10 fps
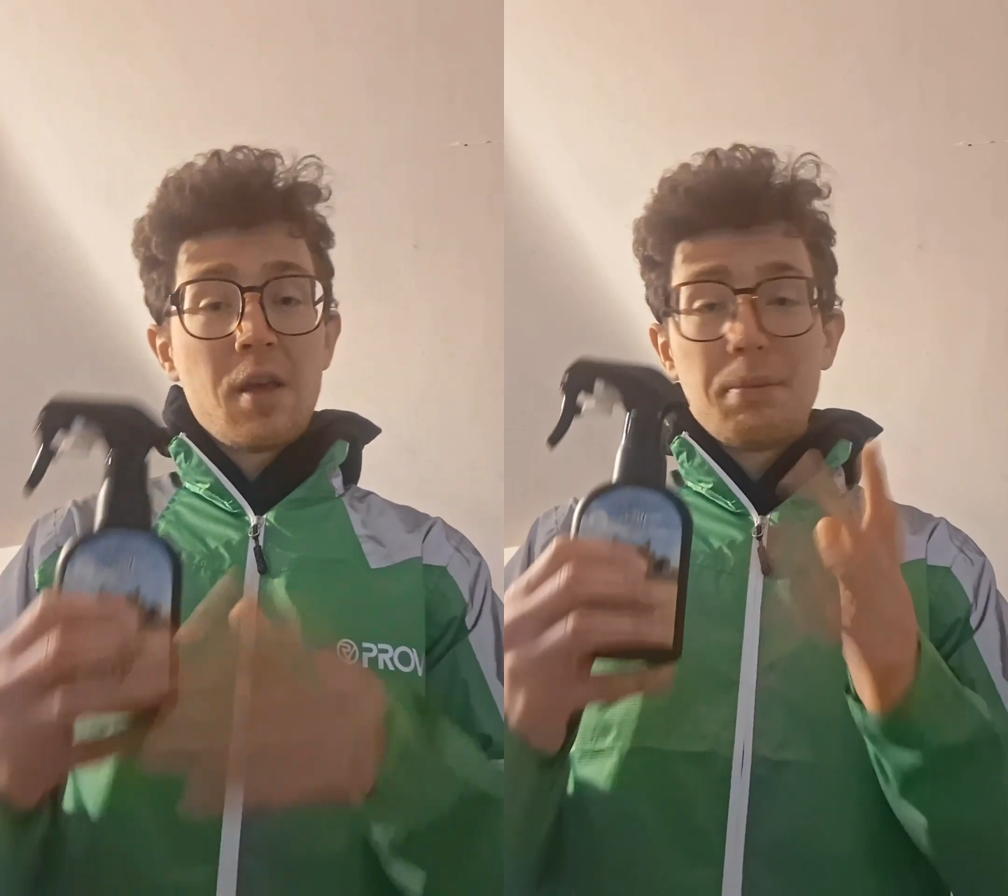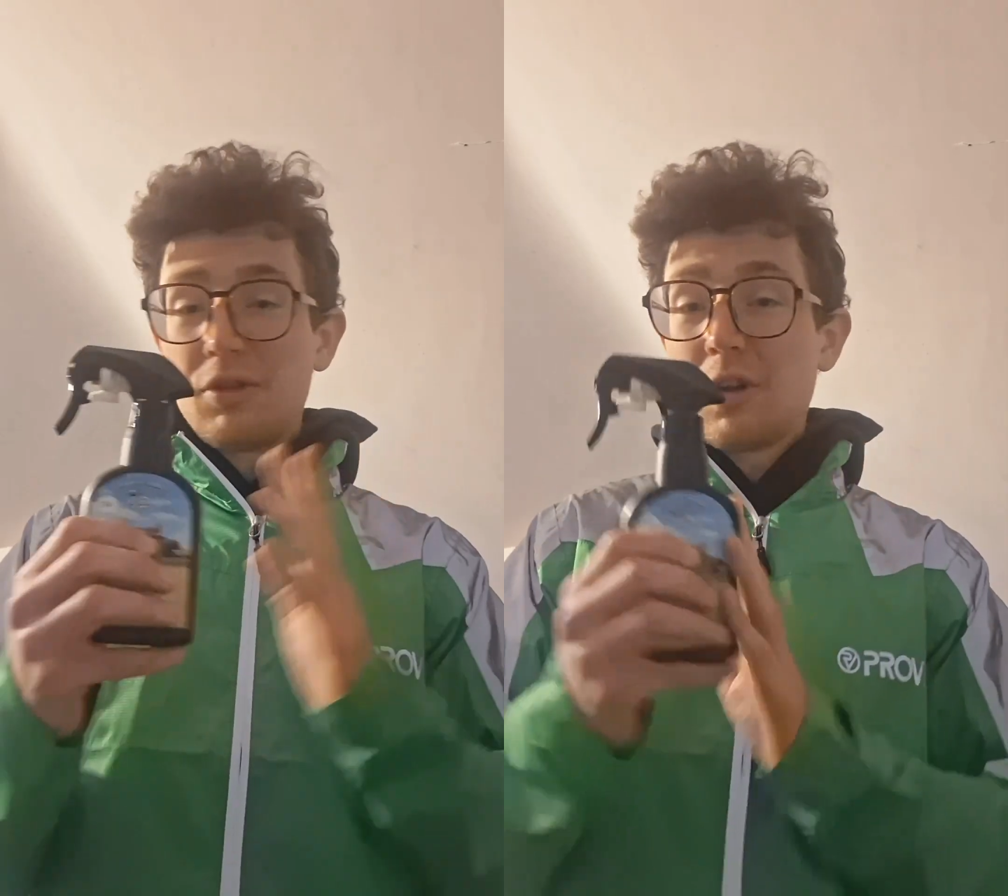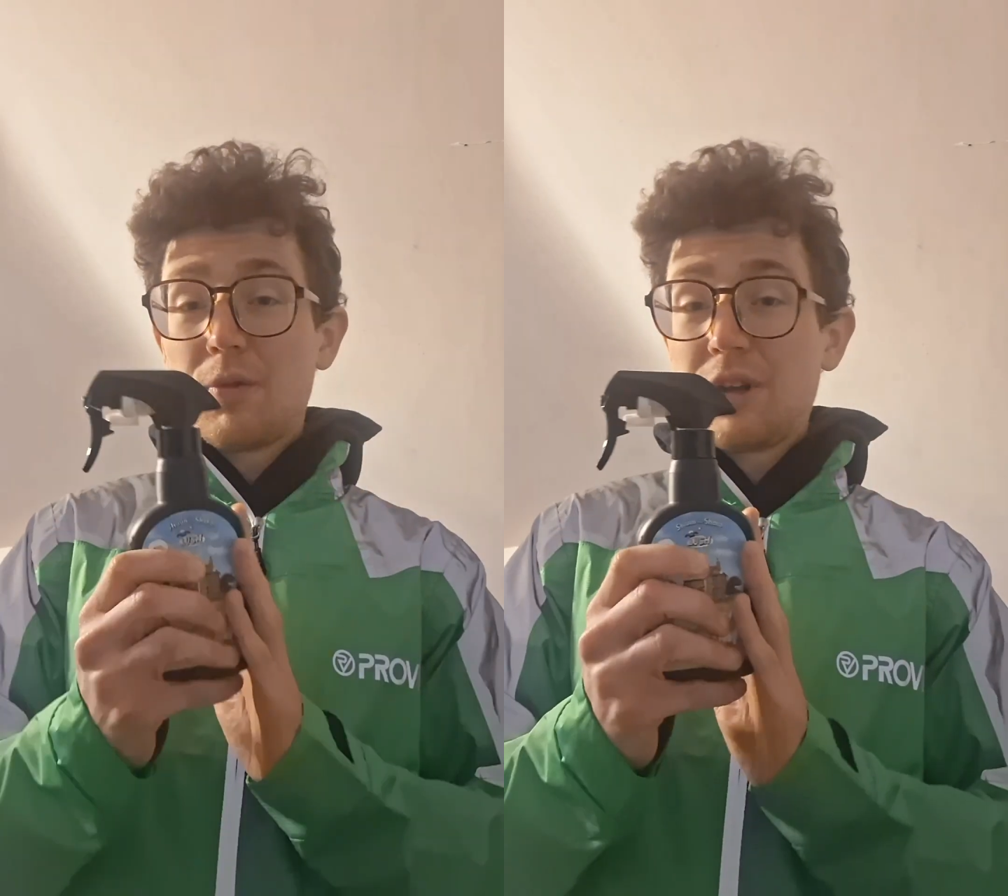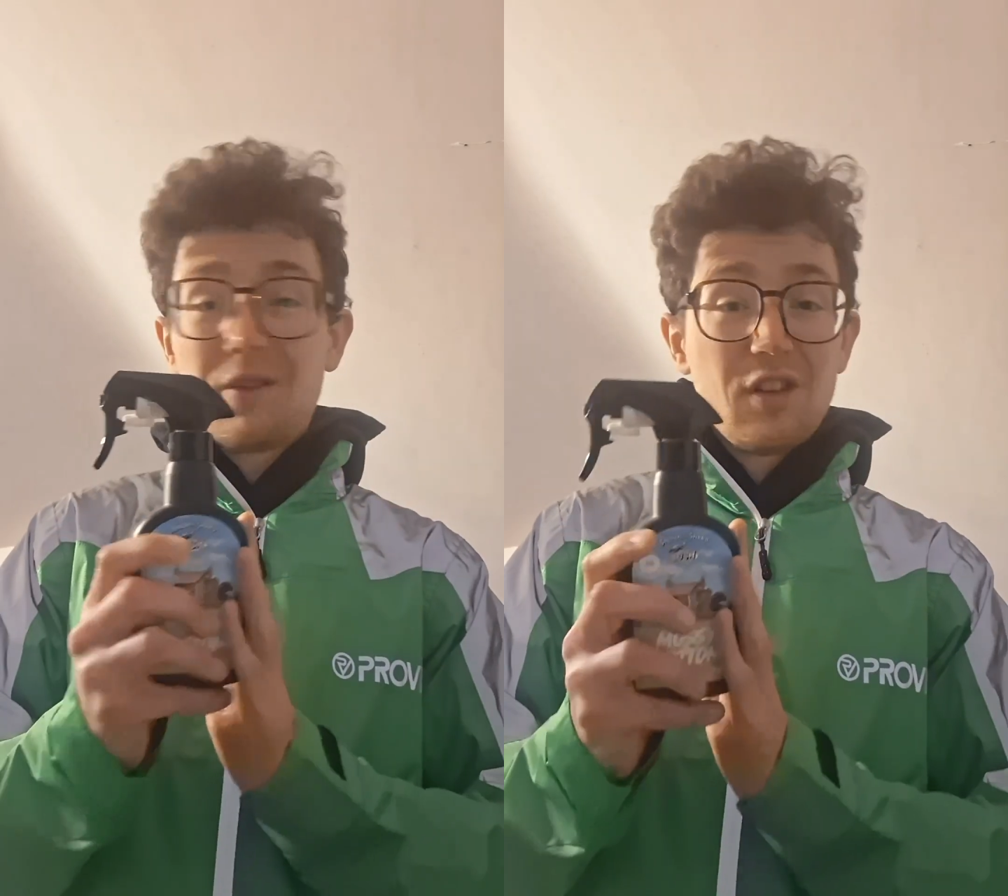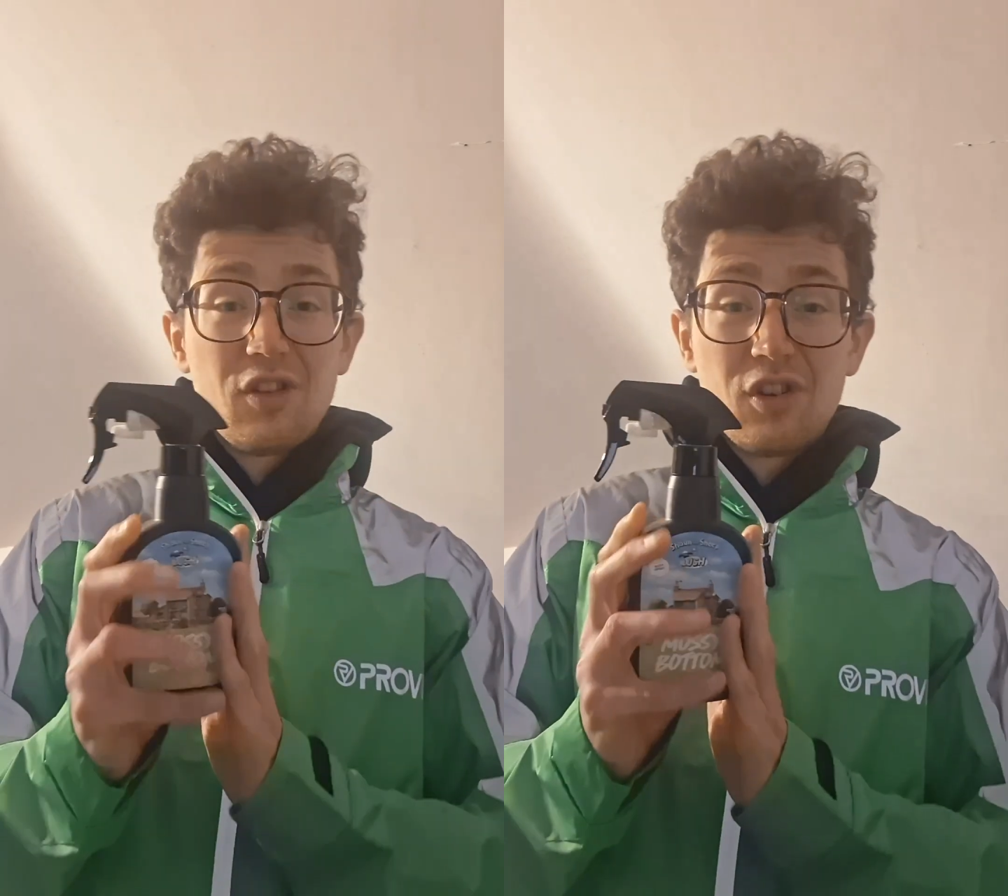But don't think
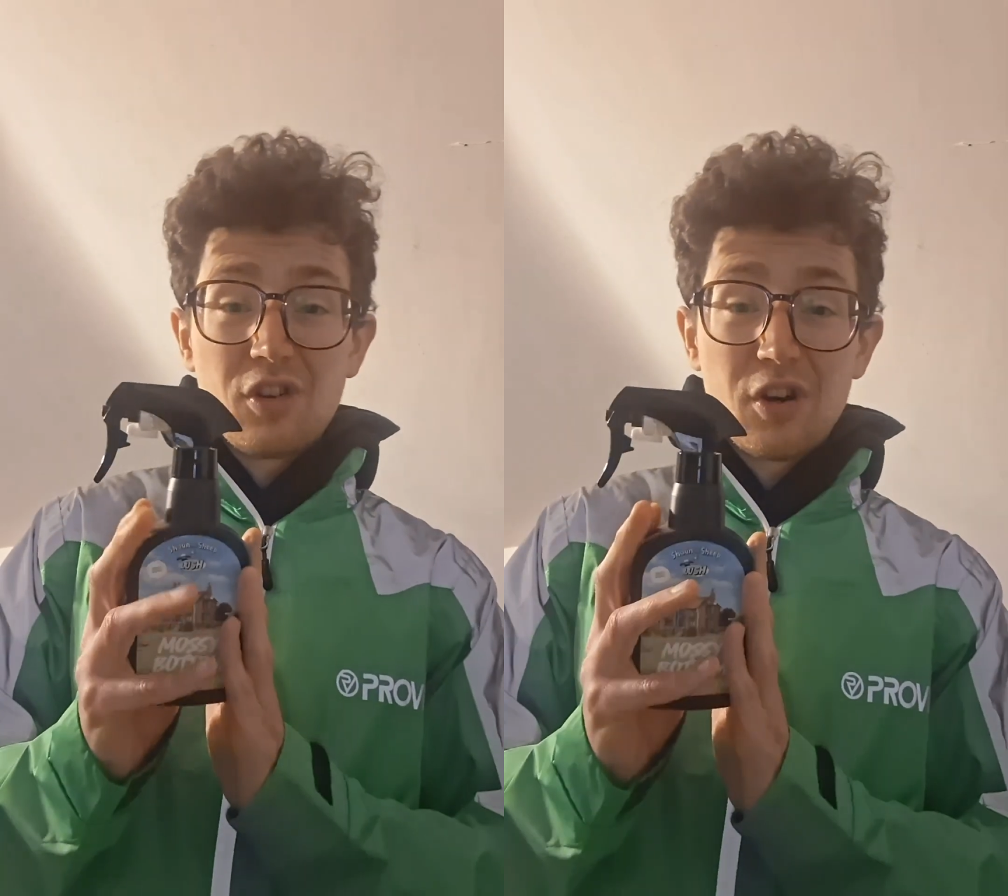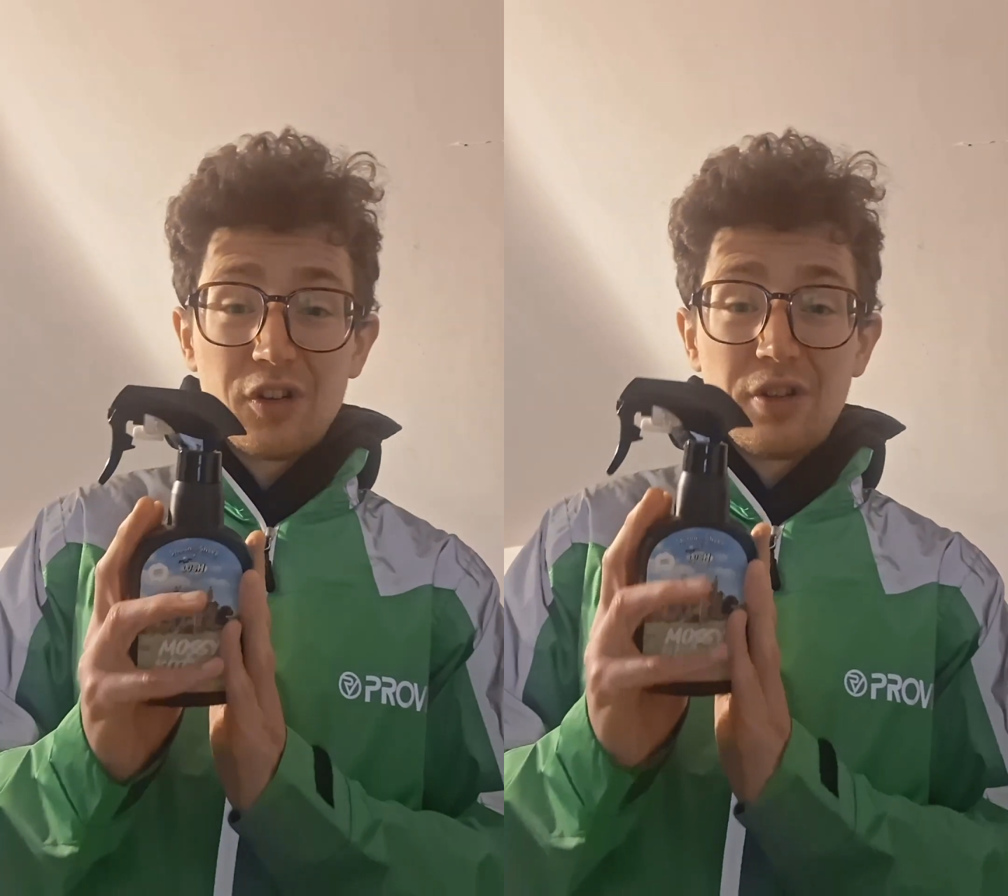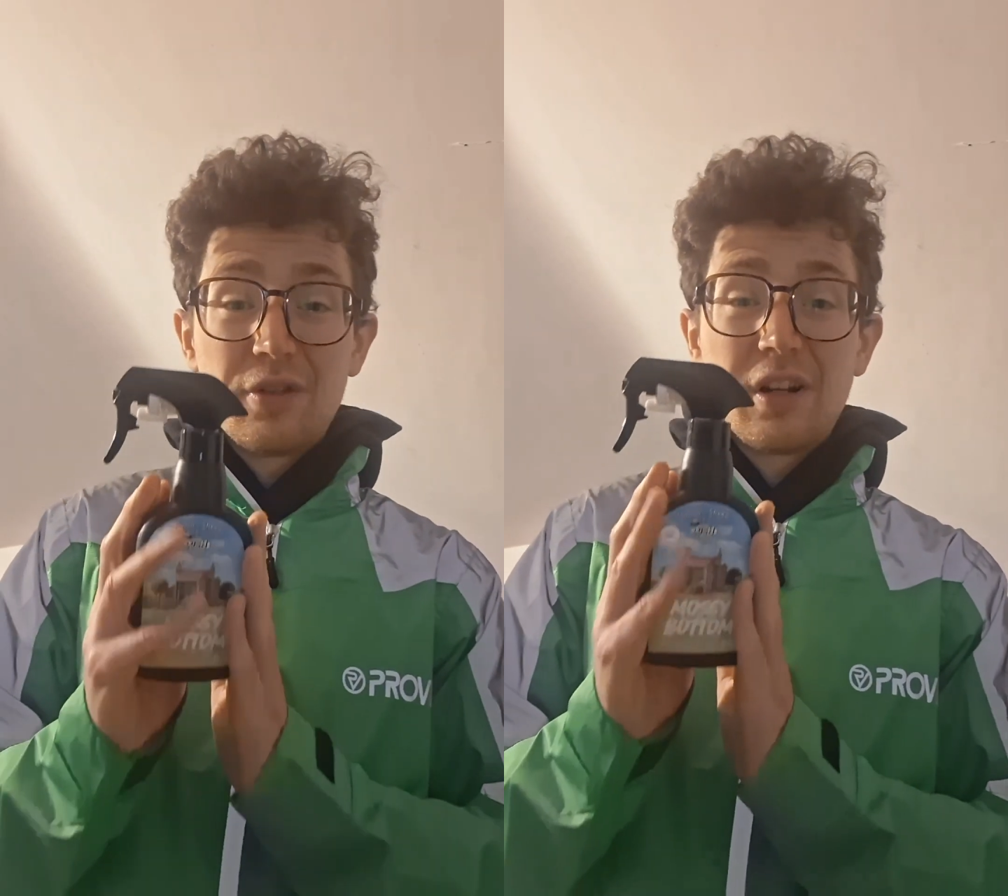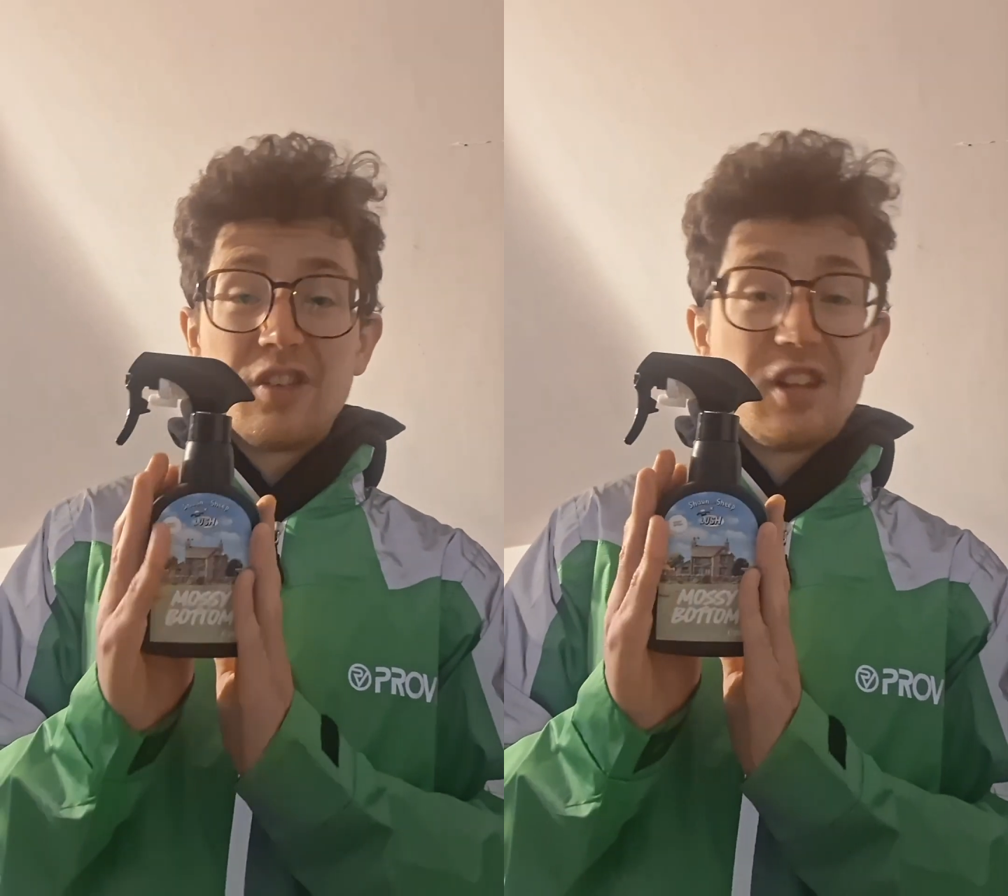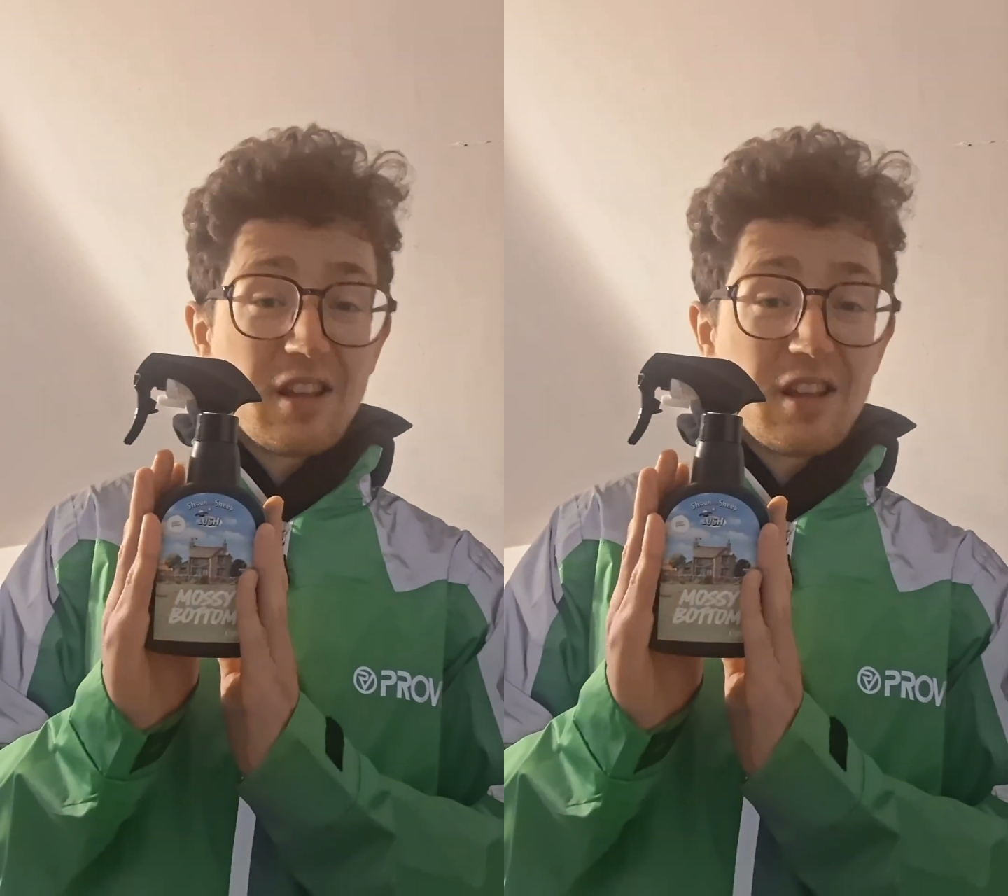of this as a grassy fragrance.